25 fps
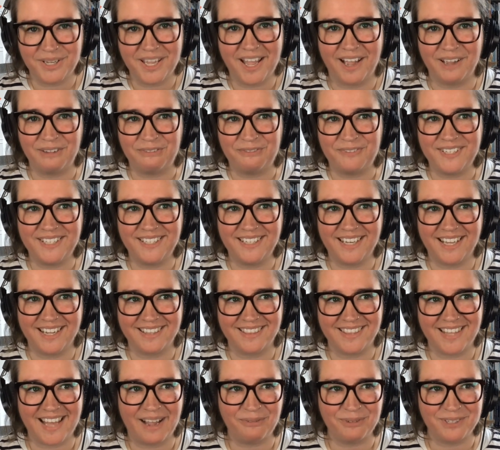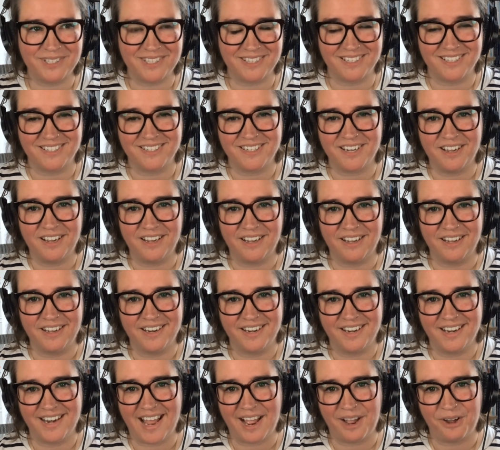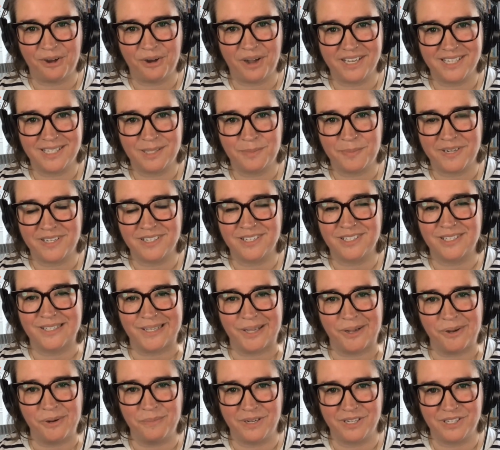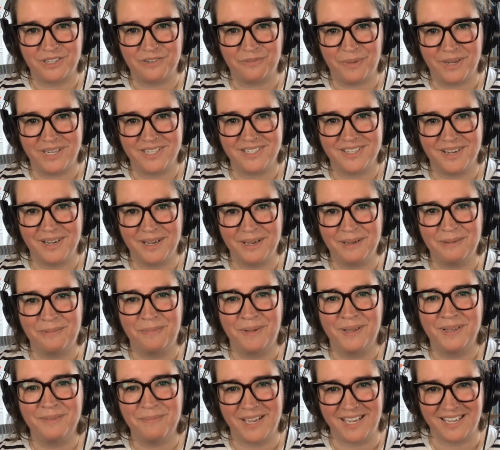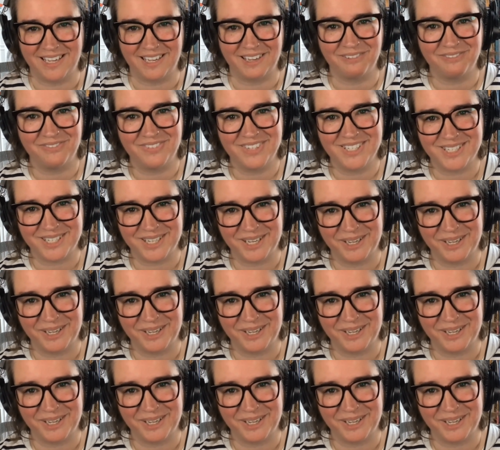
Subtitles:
So yeah, I feel like that was the start, and now I spend so much of my time making